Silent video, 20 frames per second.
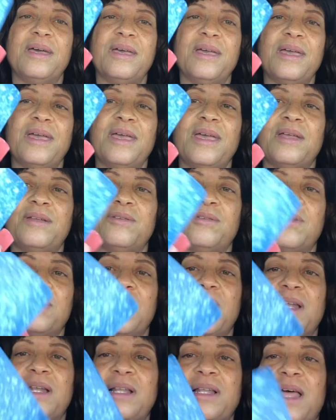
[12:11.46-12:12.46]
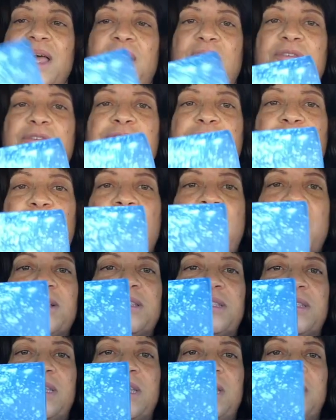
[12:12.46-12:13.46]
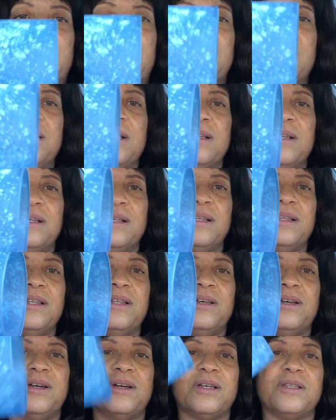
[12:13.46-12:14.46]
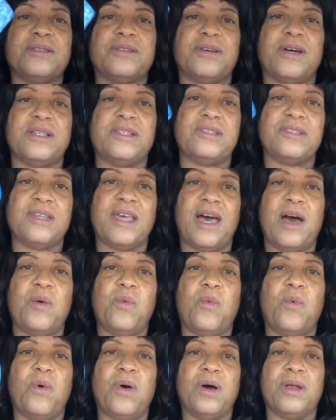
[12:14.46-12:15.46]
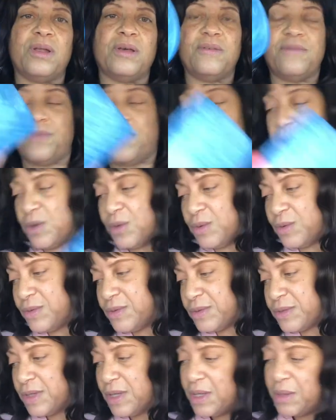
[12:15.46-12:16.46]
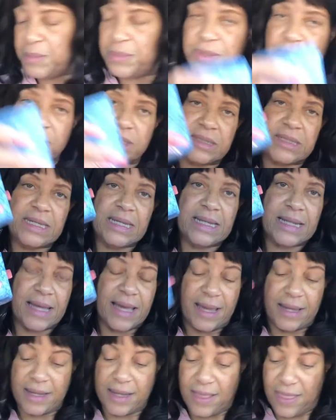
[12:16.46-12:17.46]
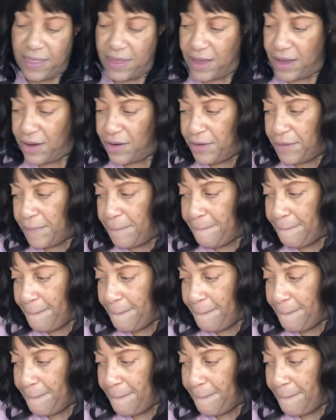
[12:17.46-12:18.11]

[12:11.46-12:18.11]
and kind of like a frosty look. So I just got one of those. Put a tea light in there.